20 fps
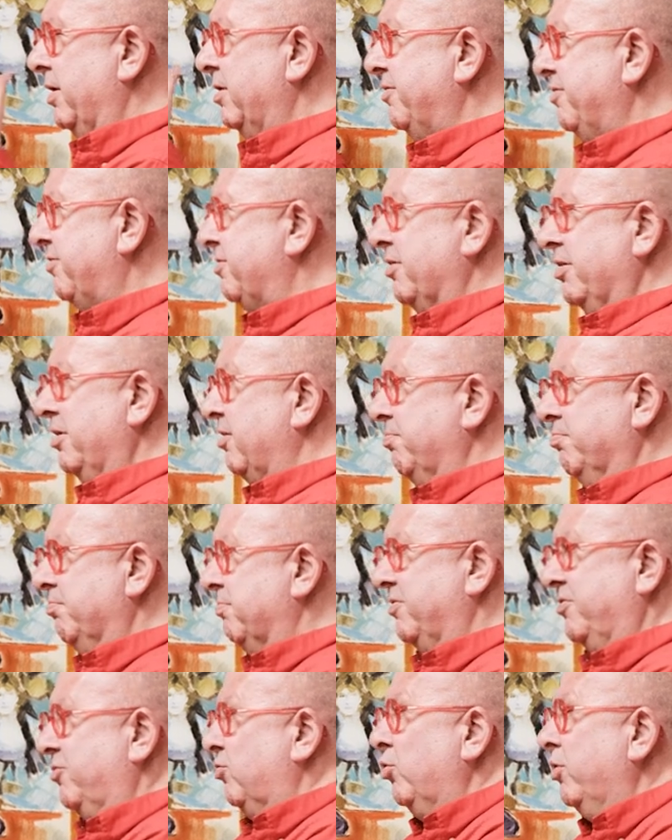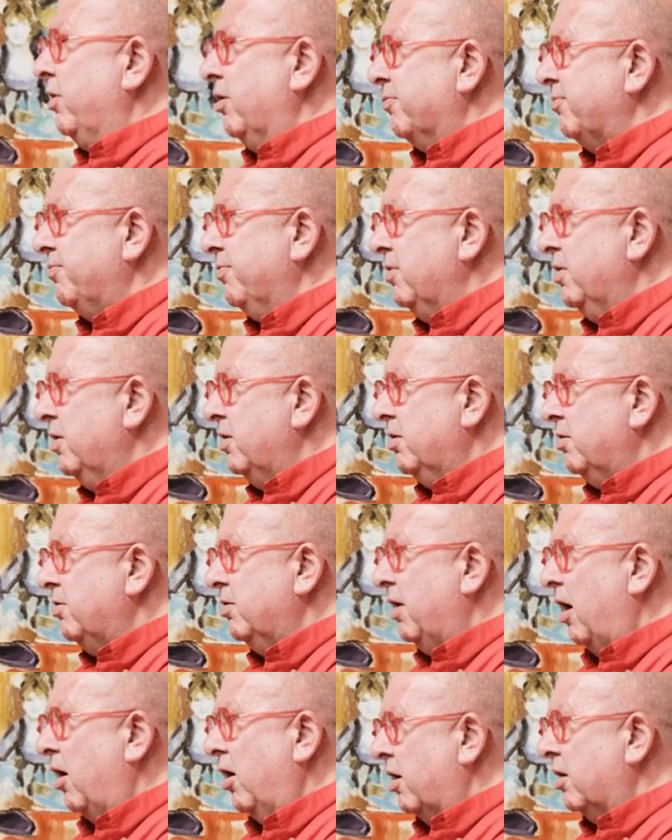story of
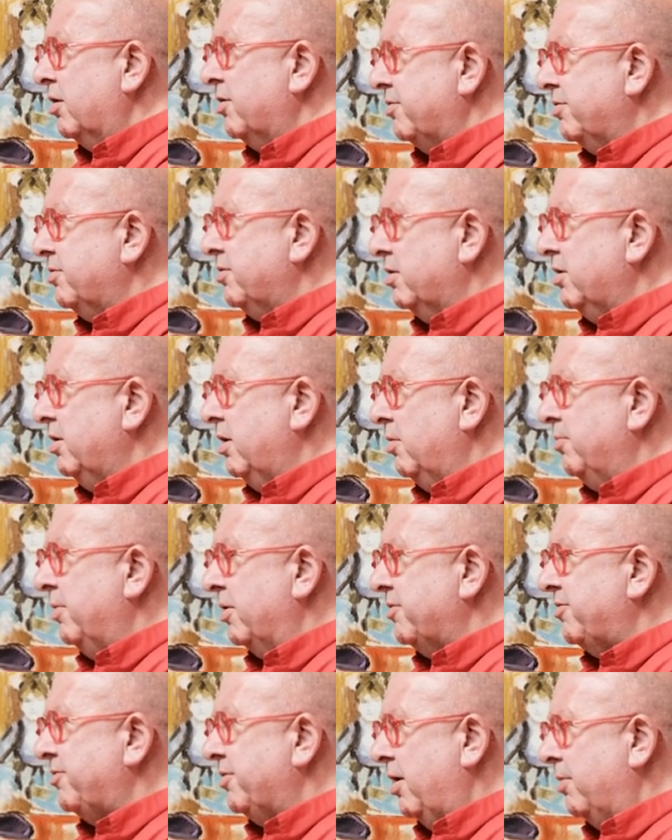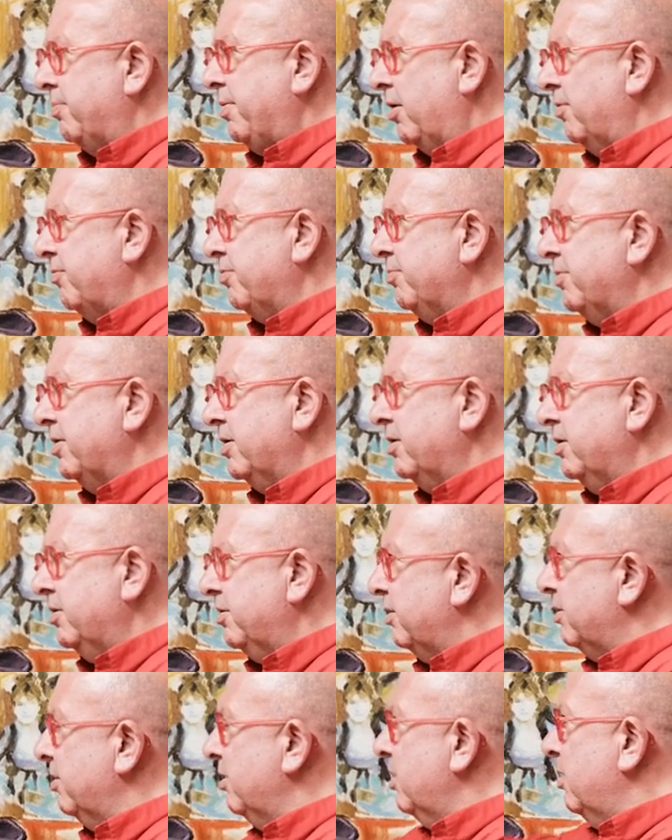art amongst it, apart from
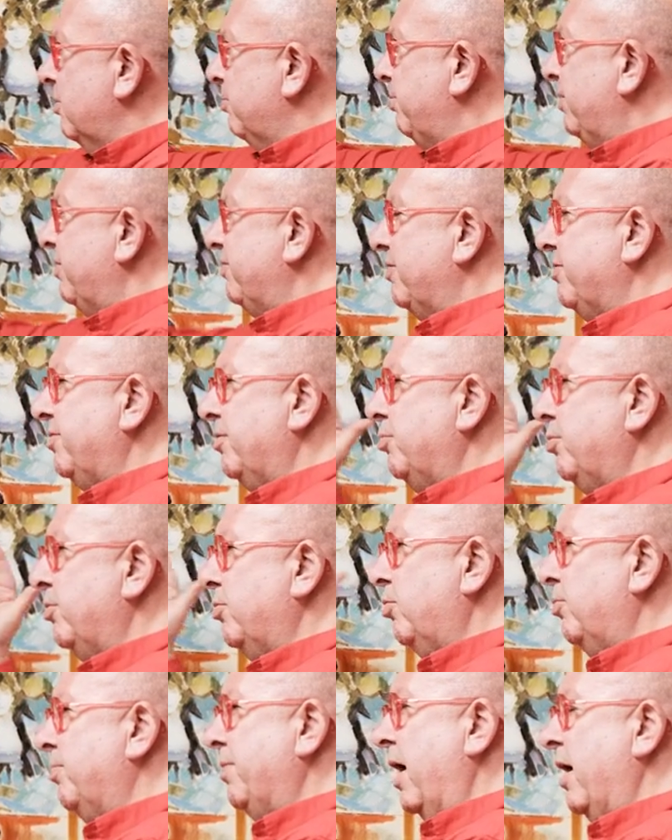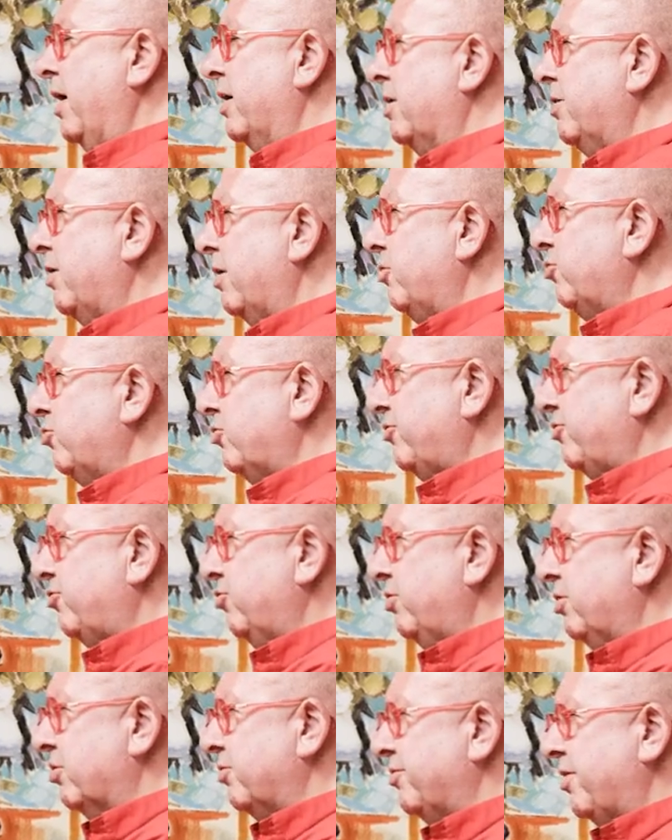the pieces that would be hanging around your studio.